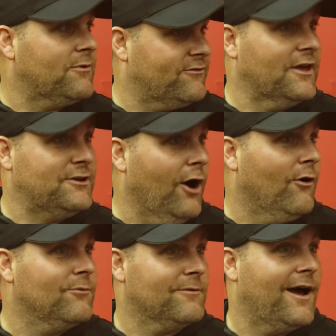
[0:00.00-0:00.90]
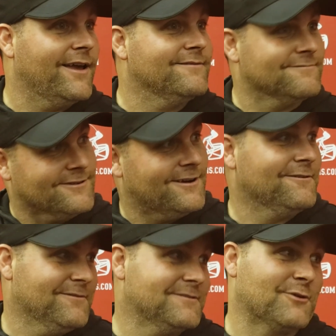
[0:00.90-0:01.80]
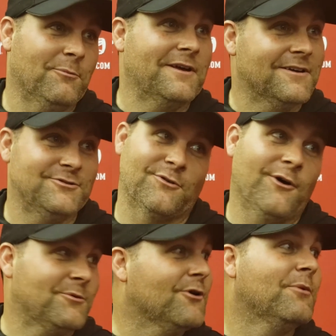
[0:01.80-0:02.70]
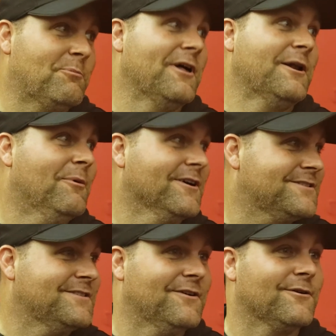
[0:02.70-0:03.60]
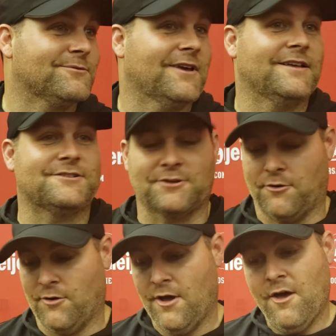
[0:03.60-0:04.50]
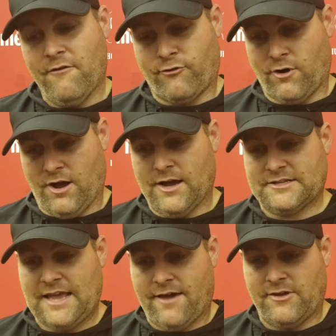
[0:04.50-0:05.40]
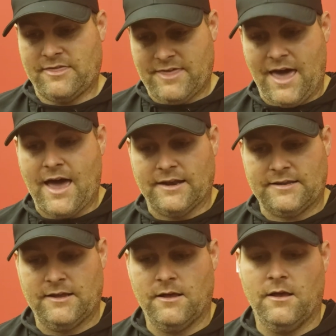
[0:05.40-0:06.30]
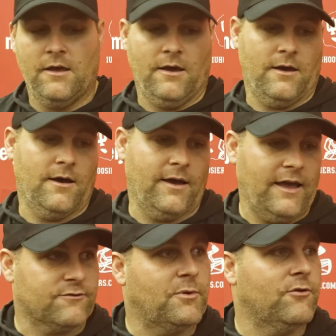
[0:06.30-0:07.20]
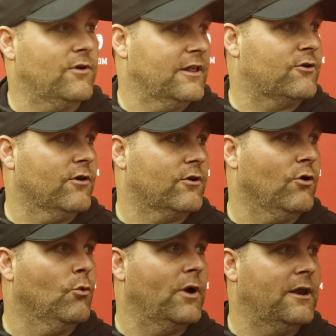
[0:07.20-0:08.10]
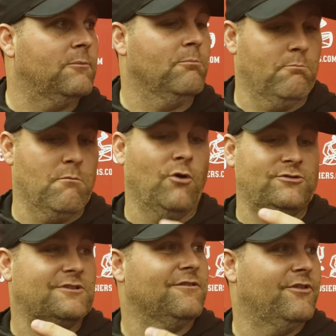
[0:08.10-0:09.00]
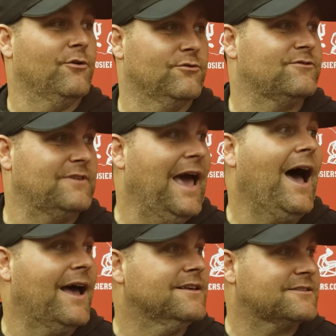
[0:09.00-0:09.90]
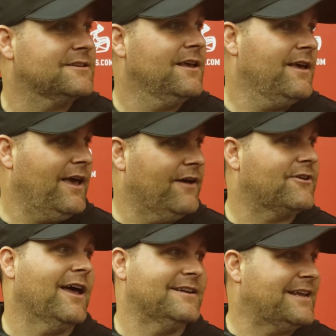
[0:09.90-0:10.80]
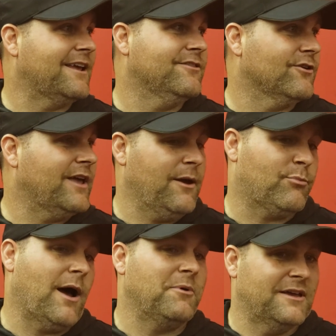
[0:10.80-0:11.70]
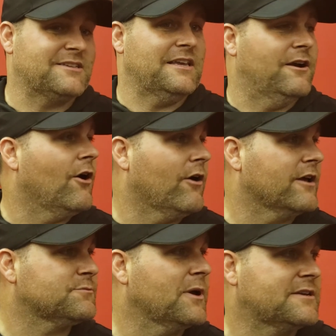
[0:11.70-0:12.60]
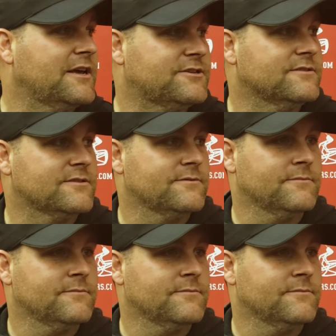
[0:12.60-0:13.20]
If they don't, right, well, it's going to be, Jerome, you're going to be playing a bunch. You know what I'm saying? So for us, having that has been really critical when most of those guys have kind of taken their game, probably exceeded our expectations.